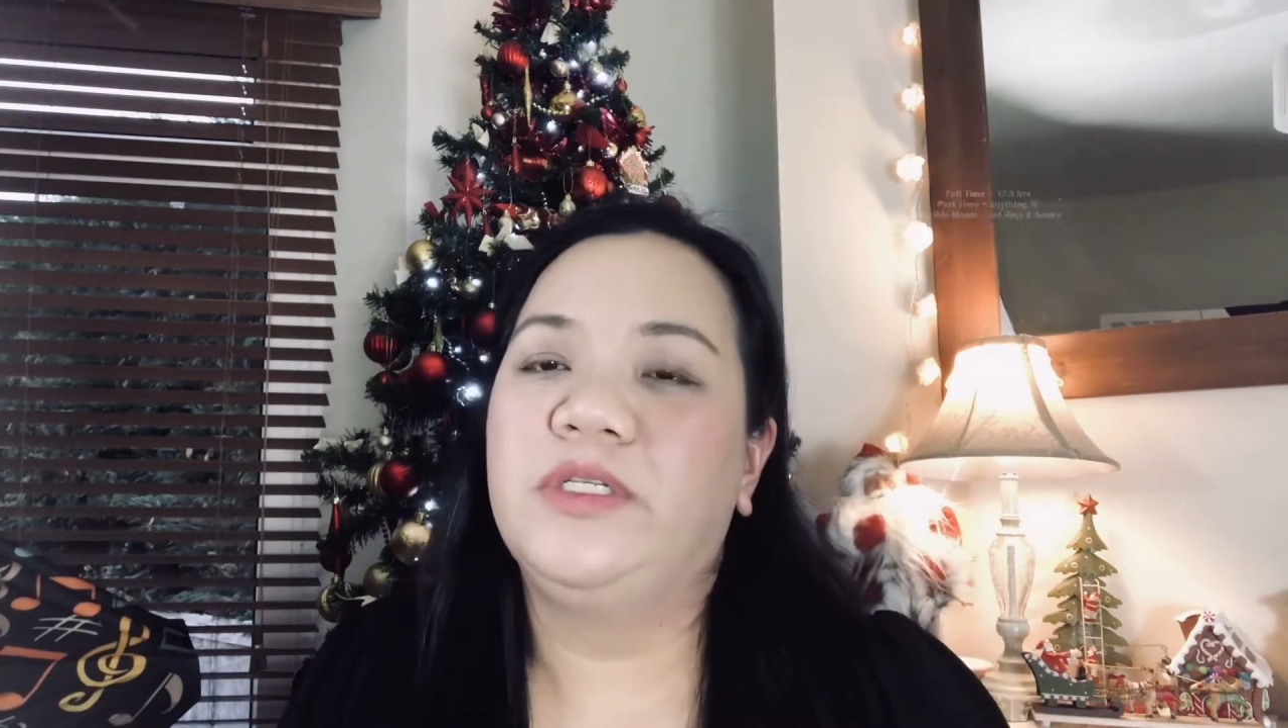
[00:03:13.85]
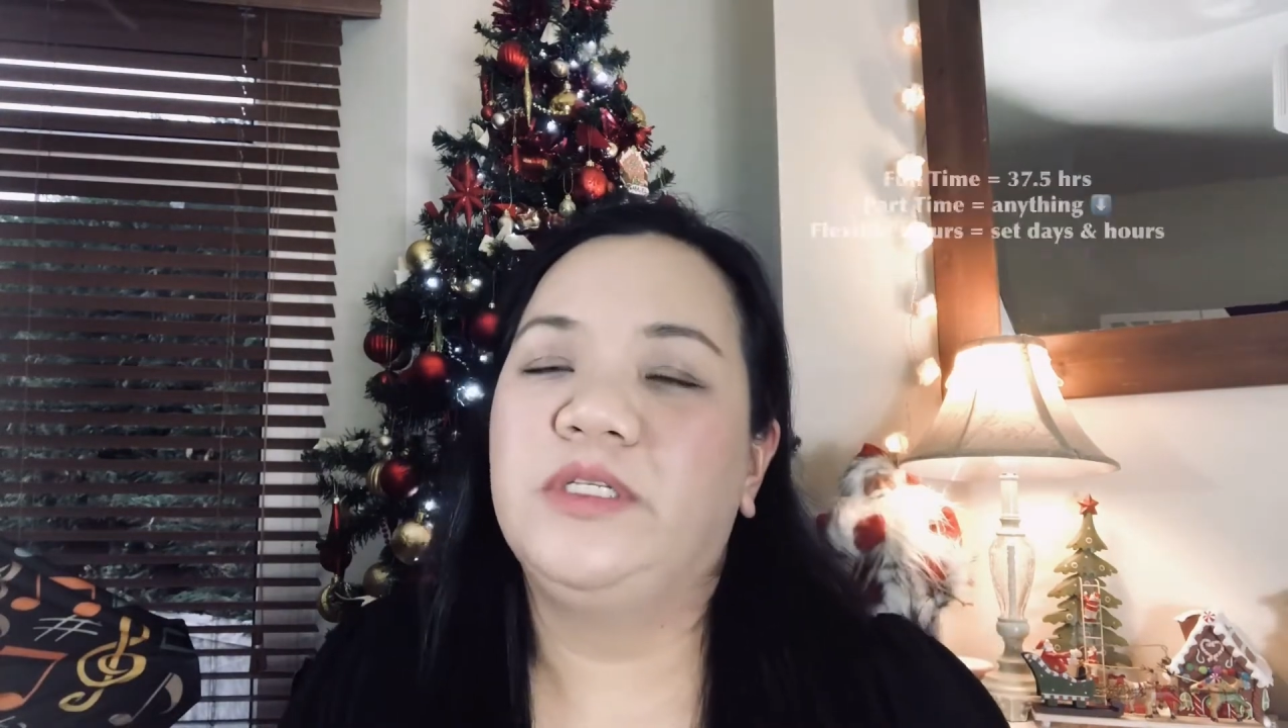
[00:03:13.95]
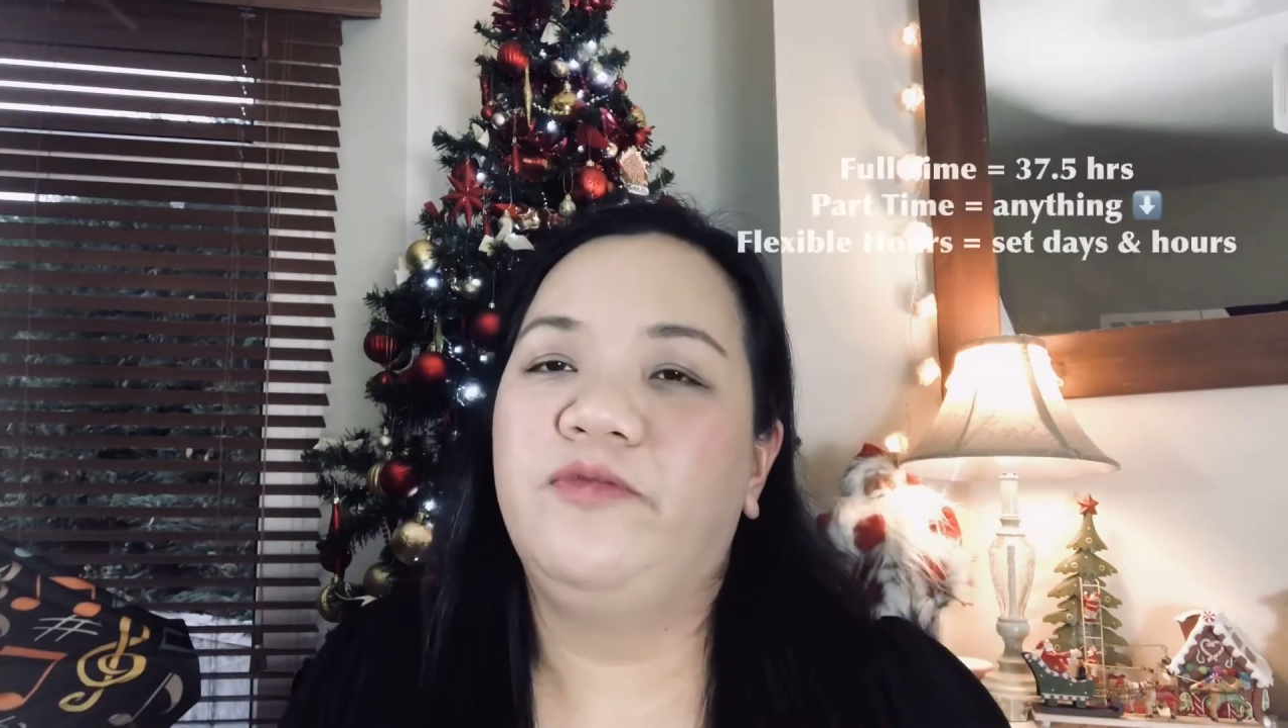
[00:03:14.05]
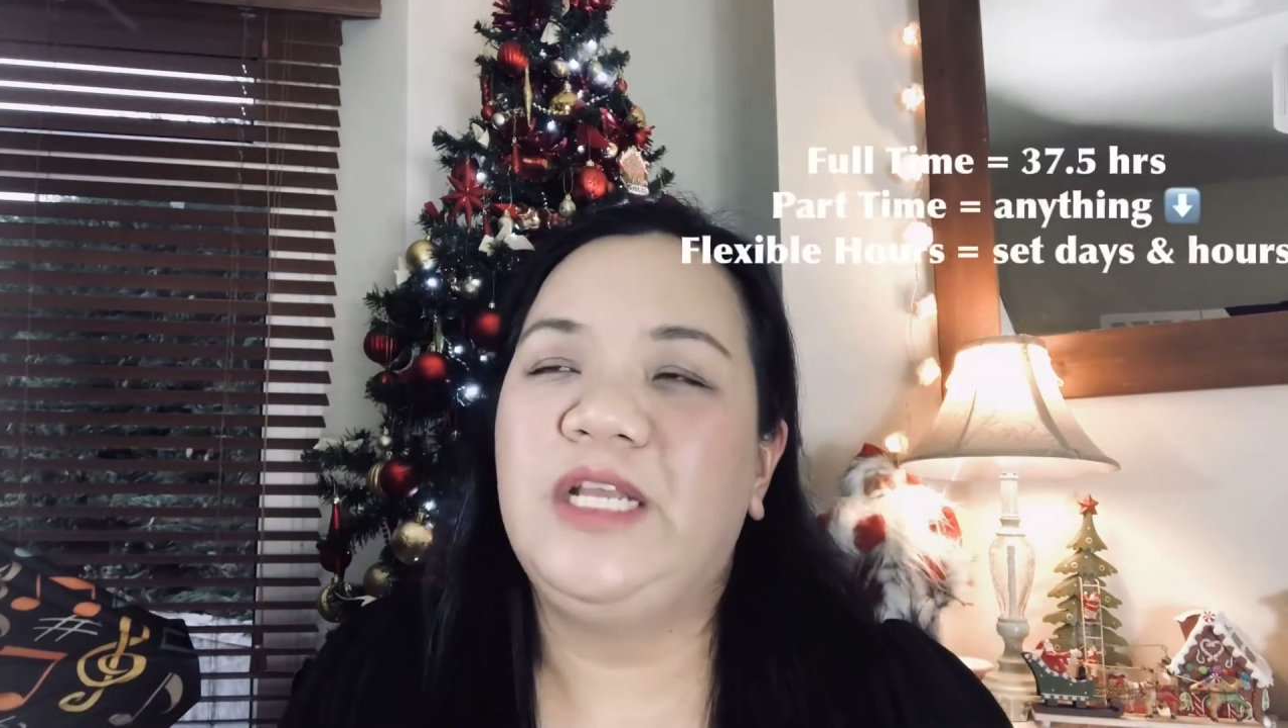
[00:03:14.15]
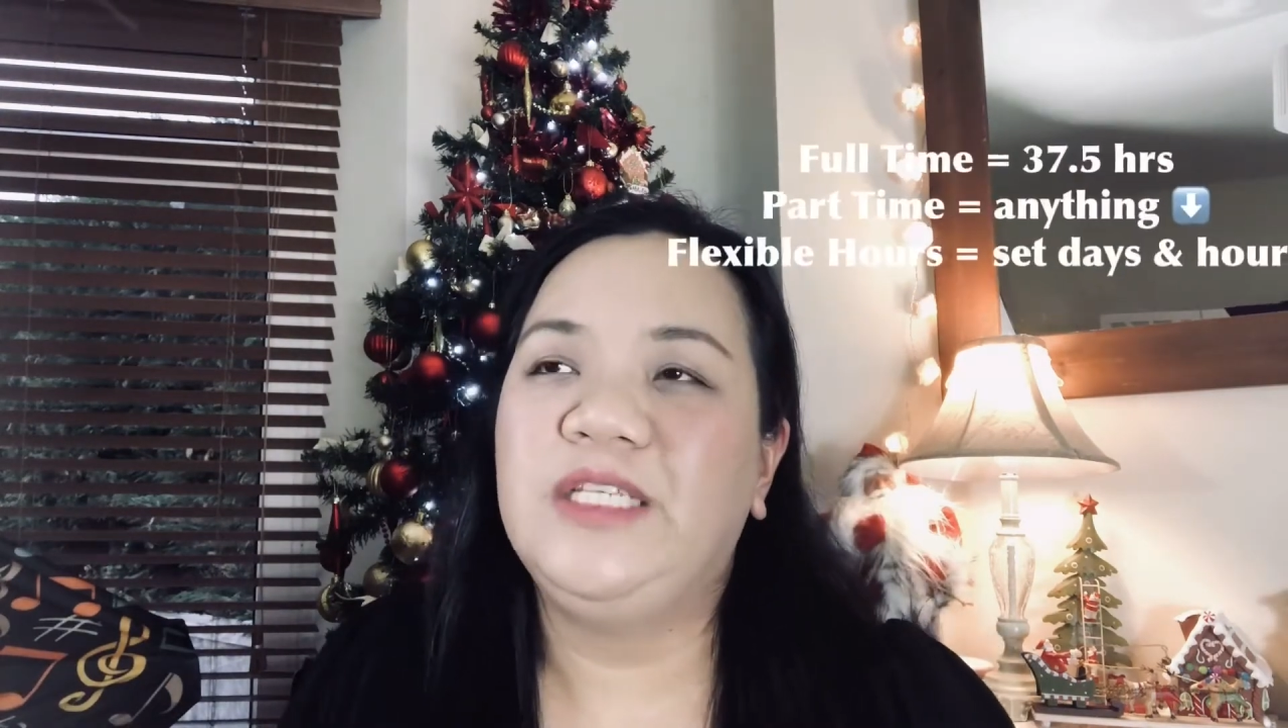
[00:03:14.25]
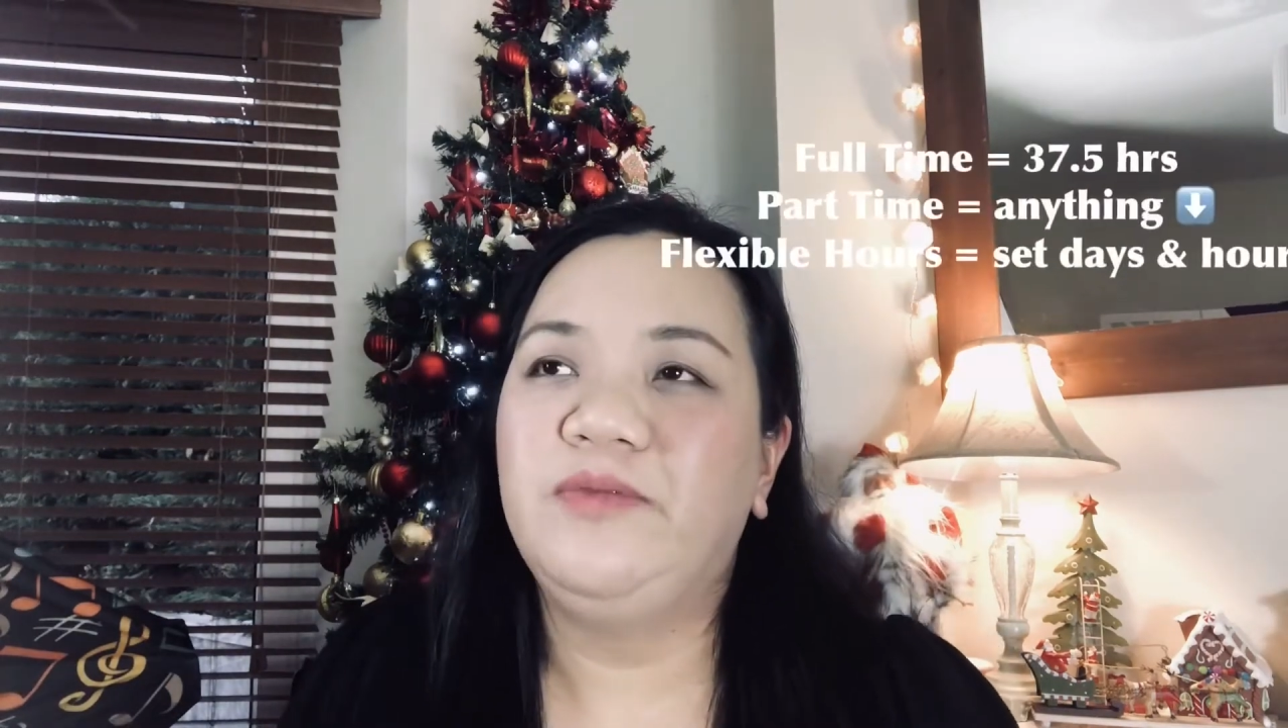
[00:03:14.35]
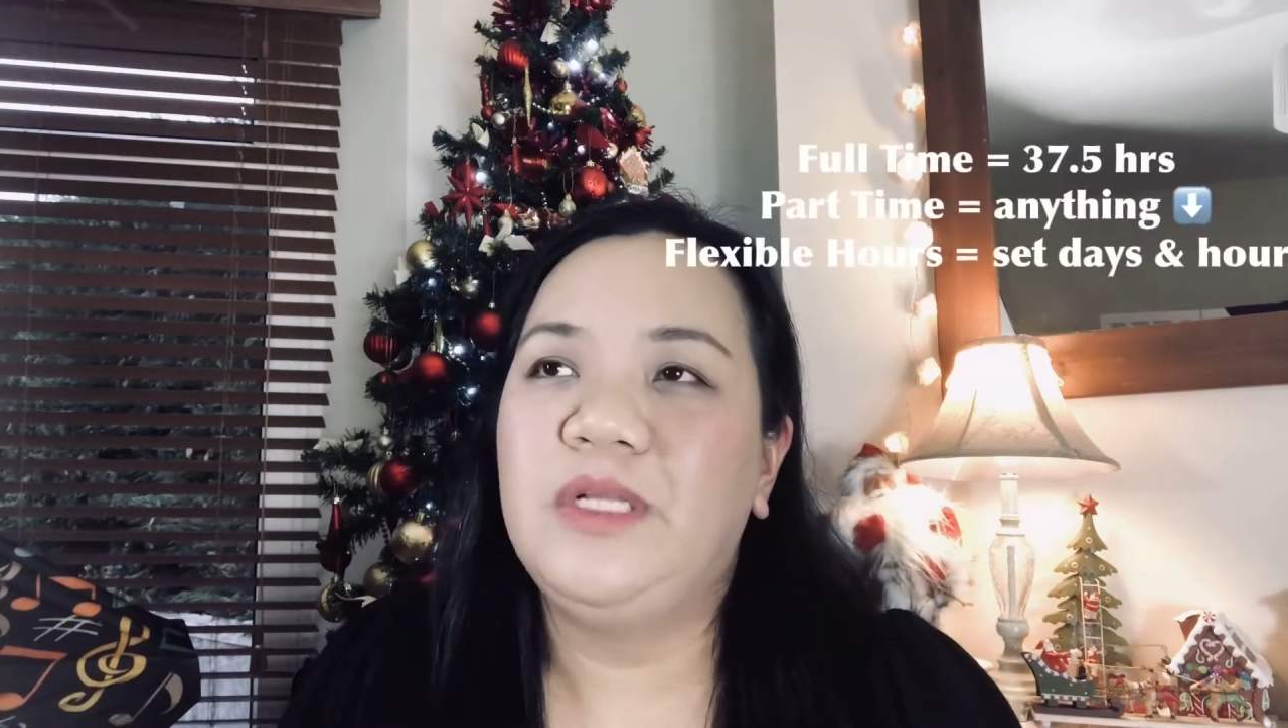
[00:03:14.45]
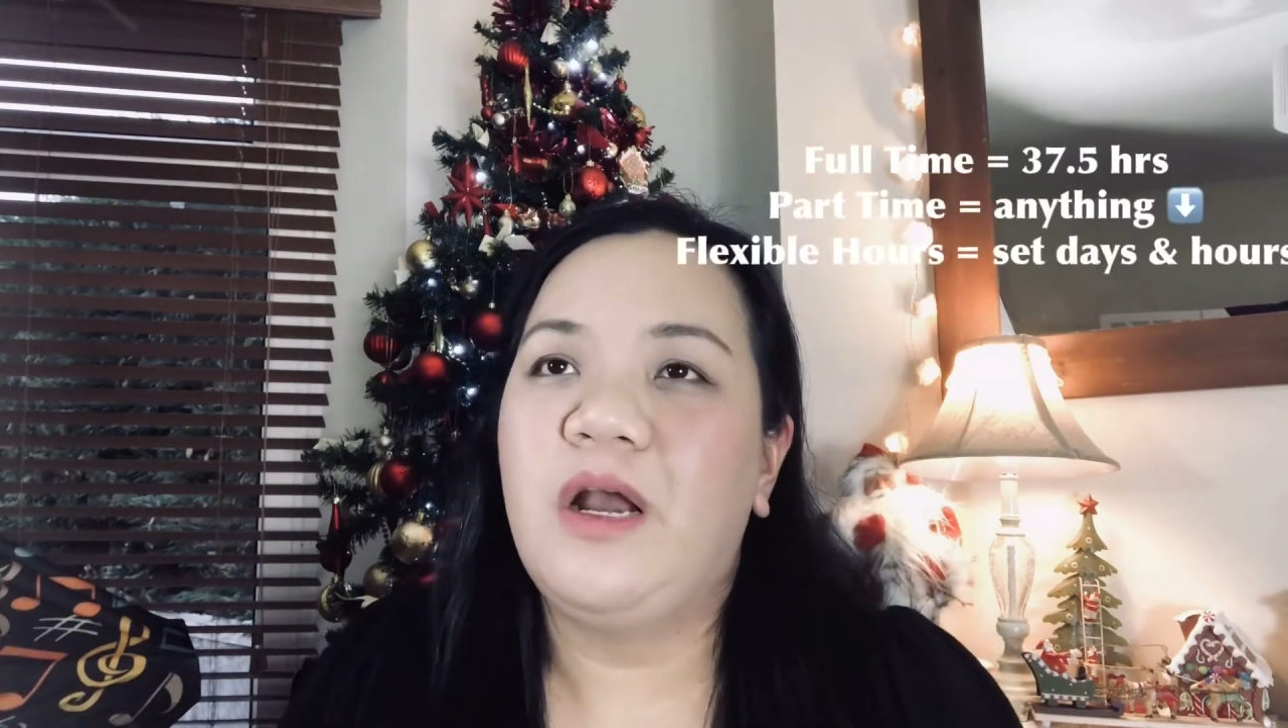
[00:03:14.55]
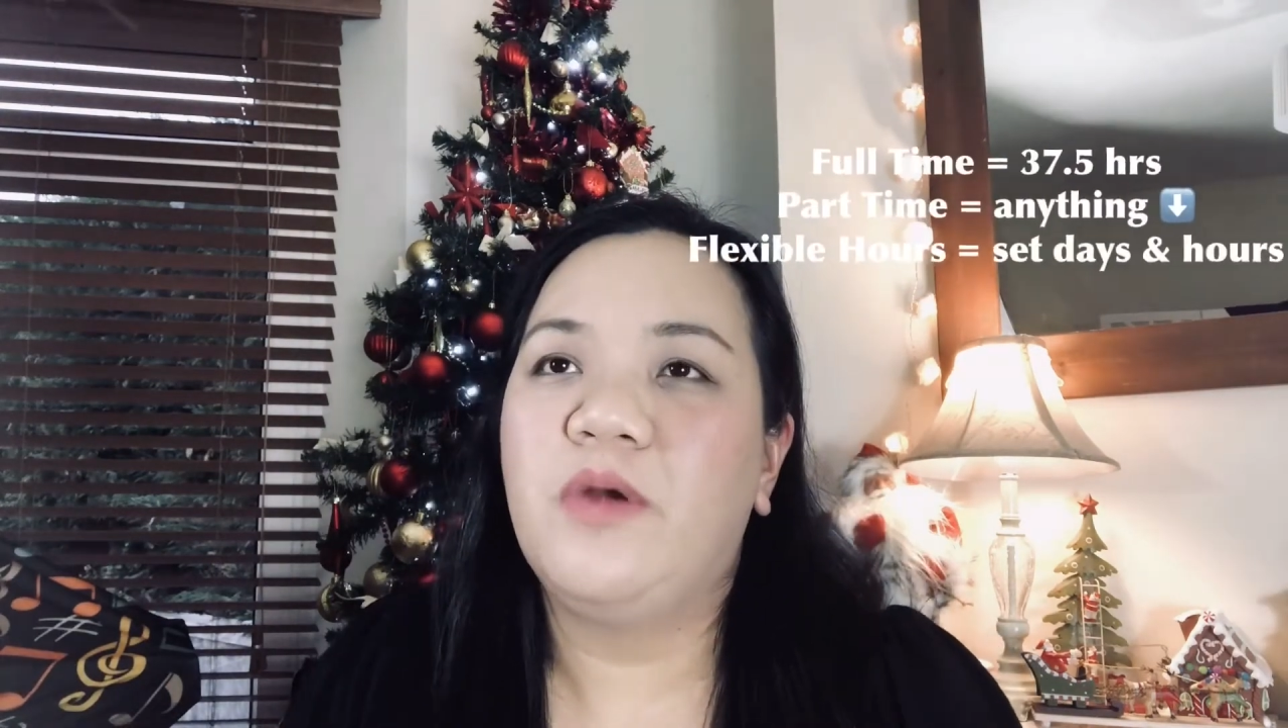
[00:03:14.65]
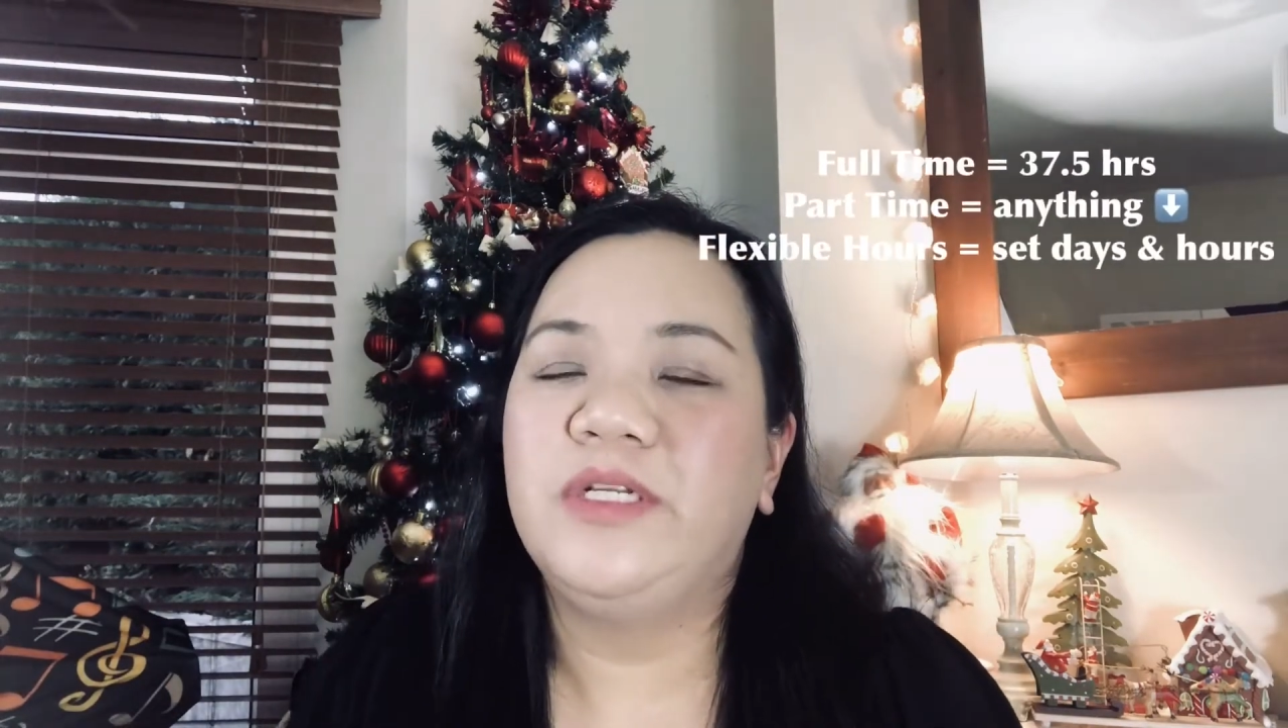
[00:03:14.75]
So flexible
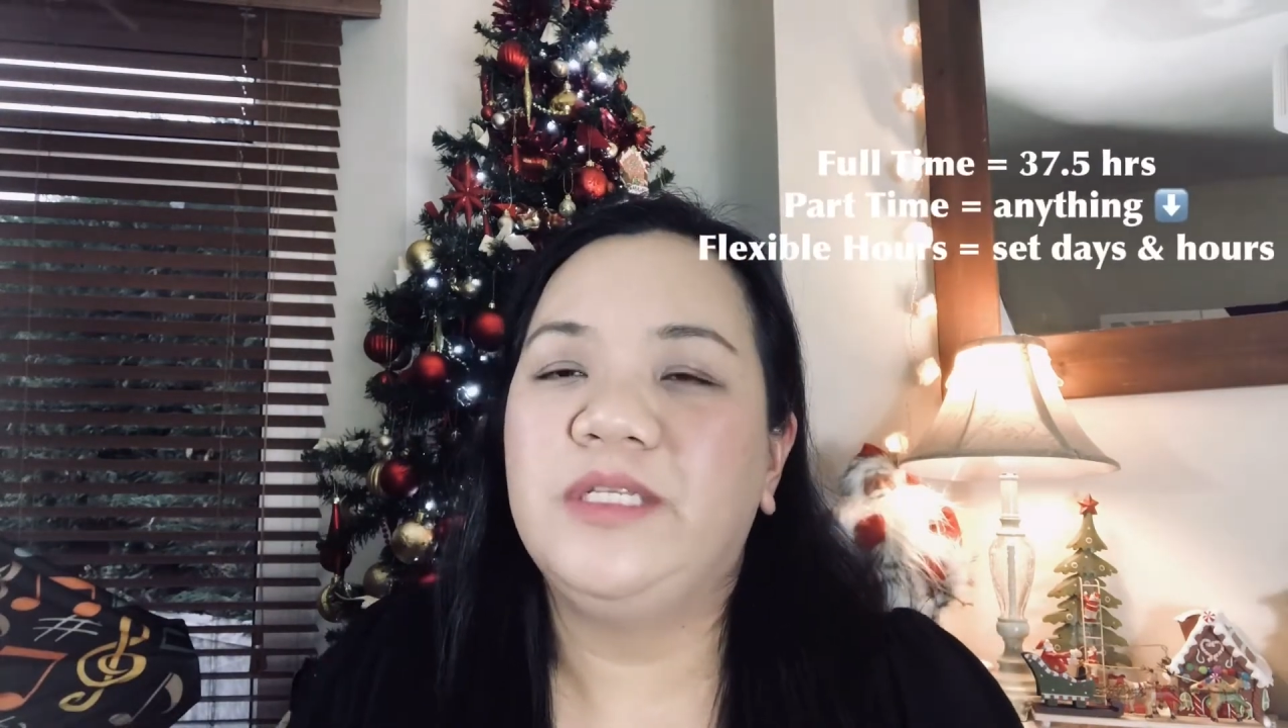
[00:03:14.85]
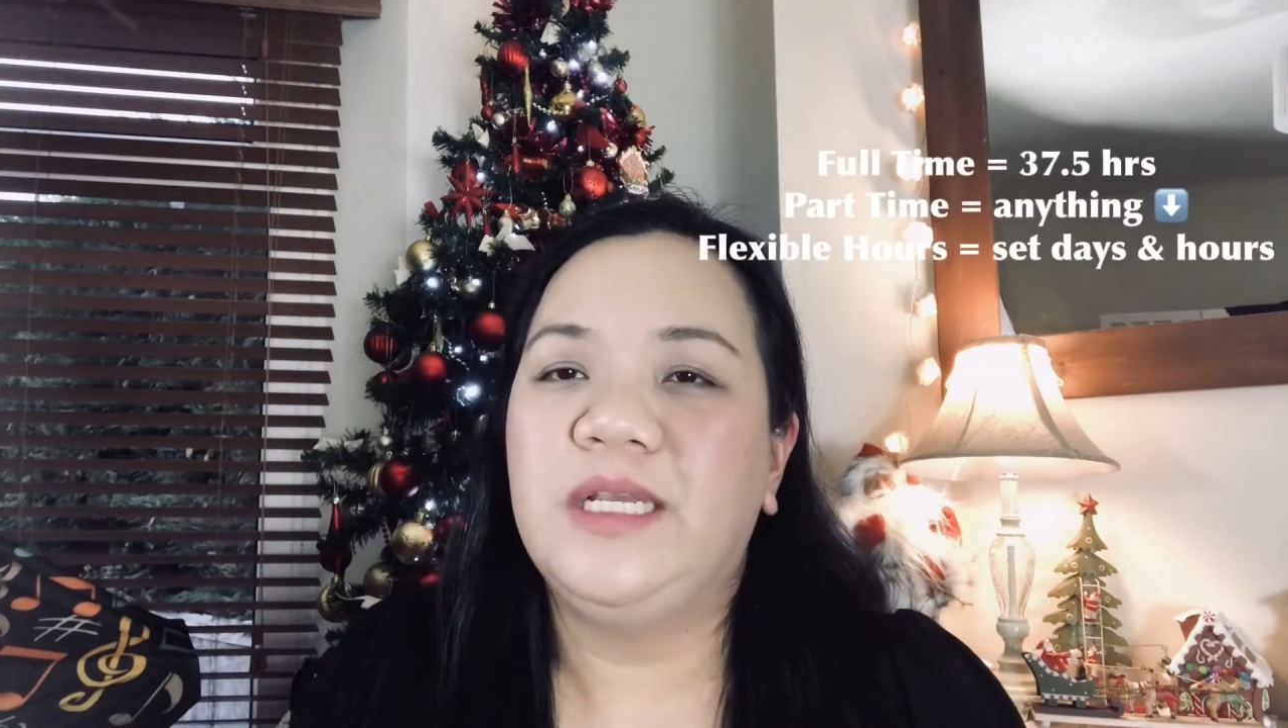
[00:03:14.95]
hours